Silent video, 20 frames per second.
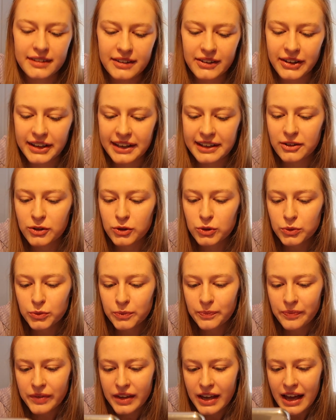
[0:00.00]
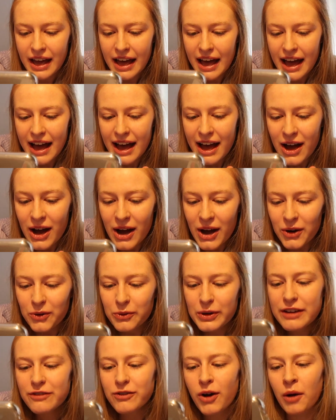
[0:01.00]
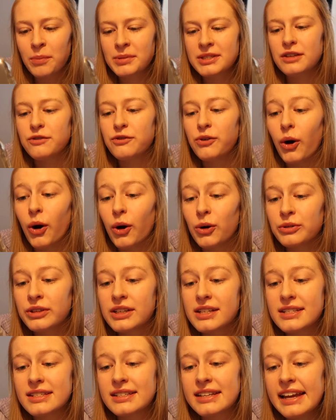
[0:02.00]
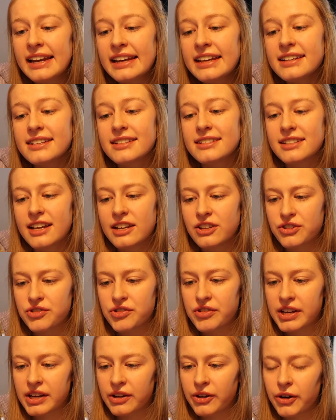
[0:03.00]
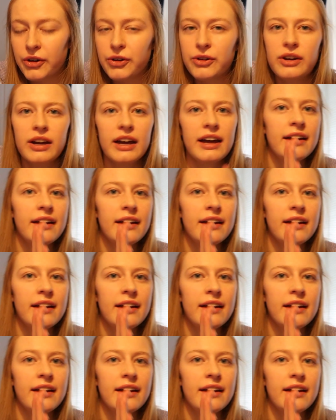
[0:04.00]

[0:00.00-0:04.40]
Okay, cool. We've opted for wholeness nearly a century ago,